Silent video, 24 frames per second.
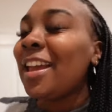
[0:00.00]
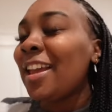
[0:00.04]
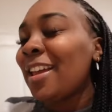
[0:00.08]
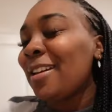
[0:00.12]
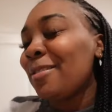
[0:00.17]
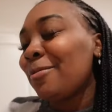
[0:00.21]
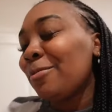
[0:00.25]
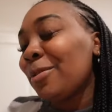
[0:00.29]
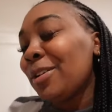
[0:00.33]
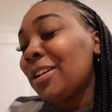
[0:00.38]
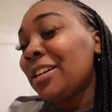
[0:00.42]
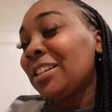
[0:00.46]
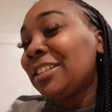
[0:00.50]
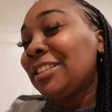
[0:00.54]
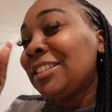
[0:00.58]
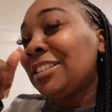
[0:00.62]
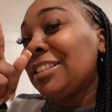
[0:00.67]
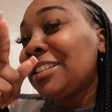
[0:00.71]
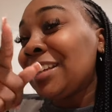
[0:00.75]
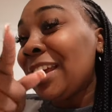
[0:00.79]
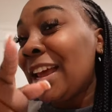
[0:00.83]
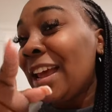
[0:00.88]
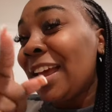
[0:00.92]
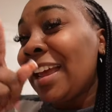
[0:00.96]
and we'll
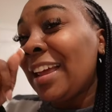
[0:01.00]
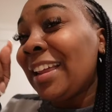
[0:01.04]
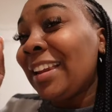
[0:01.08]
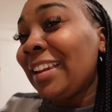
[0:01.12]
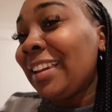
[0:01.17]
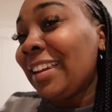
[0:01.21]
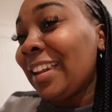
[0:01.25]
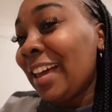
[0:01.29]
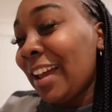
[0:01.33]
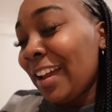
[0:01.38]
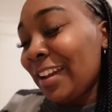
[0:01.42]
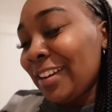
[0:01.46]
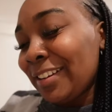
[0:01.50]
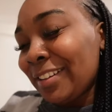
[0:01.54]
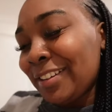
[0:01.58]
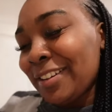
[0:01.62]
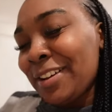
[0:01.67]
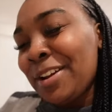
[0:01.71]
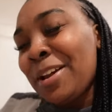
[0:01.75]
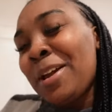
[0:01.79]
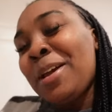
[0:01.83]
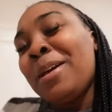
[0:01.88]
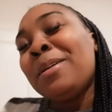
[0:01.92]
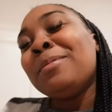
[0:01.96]
chat
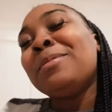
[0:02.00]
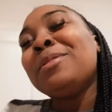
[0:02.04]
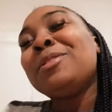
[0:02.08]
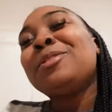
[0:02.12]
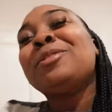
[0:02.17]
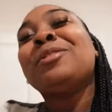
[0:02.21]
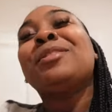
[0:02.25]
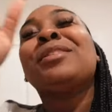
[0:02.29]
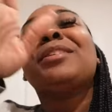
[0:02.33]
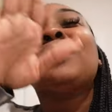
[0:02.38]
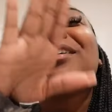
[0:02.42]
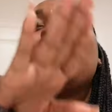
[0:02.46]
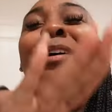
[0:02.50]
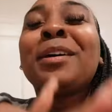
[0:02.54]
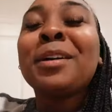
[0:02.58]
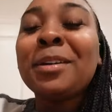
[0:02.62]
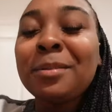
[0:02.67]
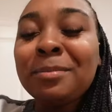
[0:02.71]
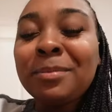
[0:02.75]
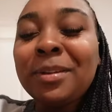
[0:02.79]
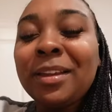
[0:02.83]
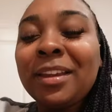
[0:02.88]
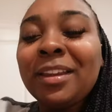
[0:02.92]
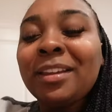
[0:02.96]
later. Be sure to
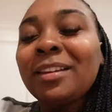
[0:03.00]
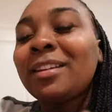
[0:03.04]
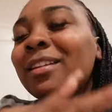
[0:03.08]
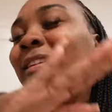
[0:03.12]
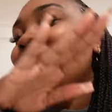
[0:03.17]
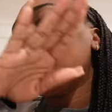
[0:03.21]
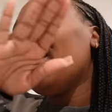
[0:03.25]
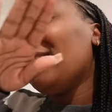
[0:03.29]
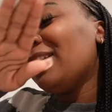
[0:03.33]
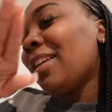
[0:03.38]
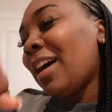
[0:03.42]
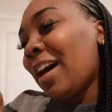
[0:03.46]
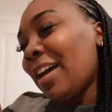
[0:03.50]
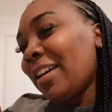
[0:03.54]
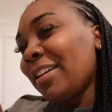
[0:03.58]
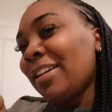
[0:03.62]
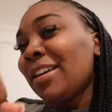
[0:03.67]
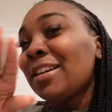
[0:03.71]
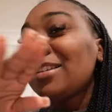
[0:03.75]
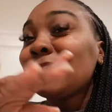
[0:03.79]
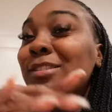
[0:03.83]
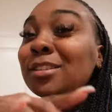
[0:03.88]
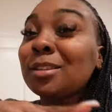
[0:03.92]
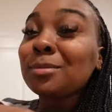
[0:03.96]
comment, like,
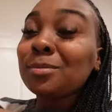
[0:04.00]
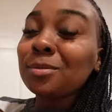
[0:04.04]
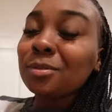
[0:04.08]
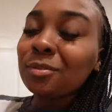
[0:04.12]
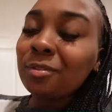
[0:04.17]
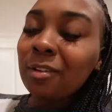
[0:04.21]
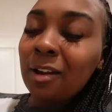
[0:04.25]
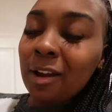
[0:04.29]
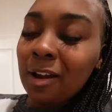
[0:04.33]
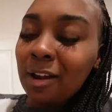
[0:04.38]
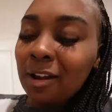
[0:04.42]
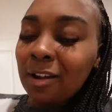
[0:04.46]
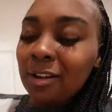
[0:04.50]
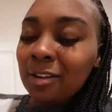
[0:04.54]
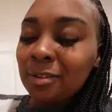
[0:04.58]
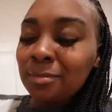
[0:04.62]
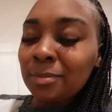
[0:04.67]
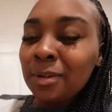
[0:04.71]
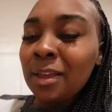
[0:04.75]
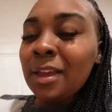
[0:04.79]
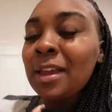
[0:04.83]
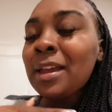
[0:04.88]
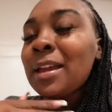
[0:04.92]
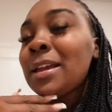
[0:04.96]
and subscribe,
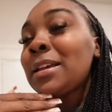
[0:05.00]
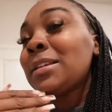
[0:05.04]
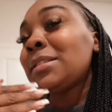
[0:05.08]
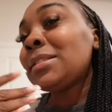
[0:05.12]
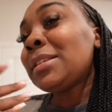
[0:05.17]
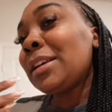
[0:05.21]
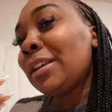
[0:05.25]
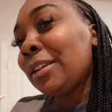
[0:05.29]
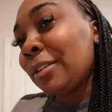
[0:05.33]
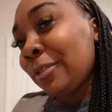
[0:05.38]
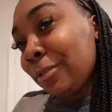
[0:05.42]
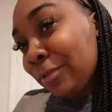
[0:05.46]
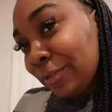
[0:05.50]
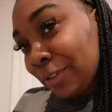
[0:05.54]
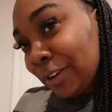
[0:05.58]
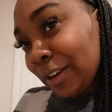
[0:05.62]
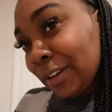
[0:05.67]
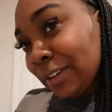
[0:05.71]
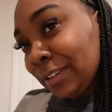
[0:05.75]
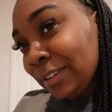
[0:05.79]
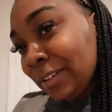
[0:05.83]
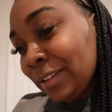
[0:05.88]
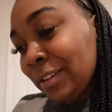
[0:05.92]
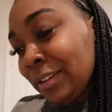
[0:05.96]
and tell a
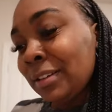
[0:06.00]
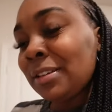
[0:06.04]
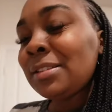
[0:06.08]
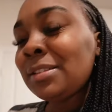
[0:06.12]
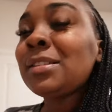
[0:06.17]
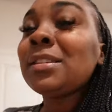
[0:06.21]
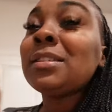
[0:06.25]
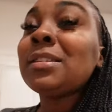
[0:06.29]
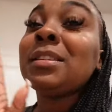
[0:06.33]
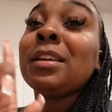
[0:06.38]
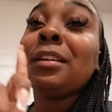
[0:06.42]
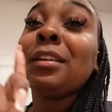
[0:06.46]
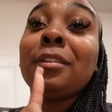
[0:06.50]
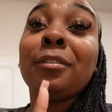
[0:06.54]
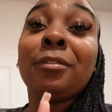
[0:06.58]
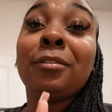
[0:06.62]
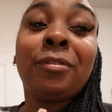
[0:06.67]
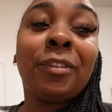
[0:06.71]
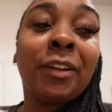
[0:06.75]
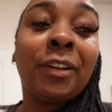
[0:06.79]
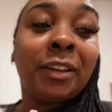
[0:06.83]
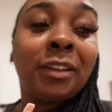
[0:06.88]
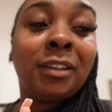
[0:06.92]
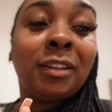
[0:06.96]
friend to tell a
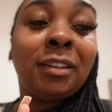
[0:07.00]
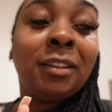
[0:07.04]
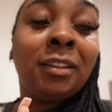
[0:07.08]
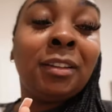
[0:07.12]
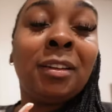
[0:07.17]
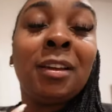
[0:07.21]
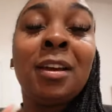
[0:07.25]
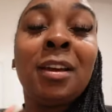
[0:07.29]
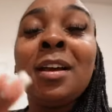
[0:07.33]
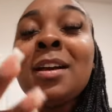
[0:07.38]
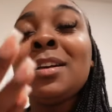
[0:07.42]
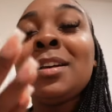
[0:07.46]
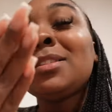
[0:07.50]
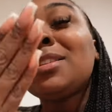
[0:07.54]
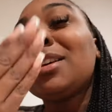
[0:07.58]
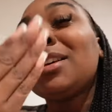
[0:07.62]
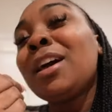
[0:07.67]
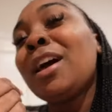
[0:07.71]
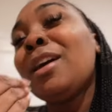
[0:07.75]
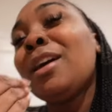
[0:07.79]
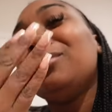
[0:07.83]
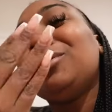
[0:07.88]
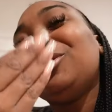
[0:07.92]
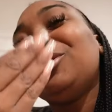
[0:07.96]
friend to
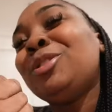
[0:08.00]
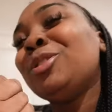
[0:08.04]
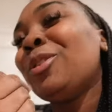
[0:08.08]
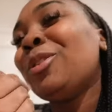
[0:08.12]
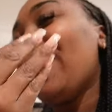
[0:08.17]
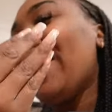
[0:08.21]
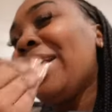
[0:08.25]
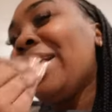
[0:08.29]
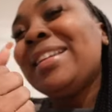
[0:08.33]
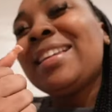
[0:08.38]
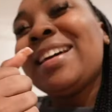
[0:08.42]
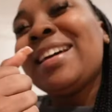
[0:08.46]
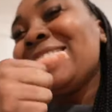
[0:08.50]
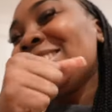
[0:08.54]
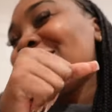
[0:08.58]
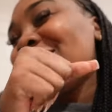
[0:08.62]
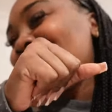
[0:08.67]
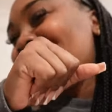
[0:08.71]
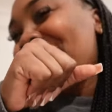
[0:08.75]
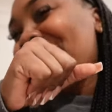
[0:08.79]
come join us,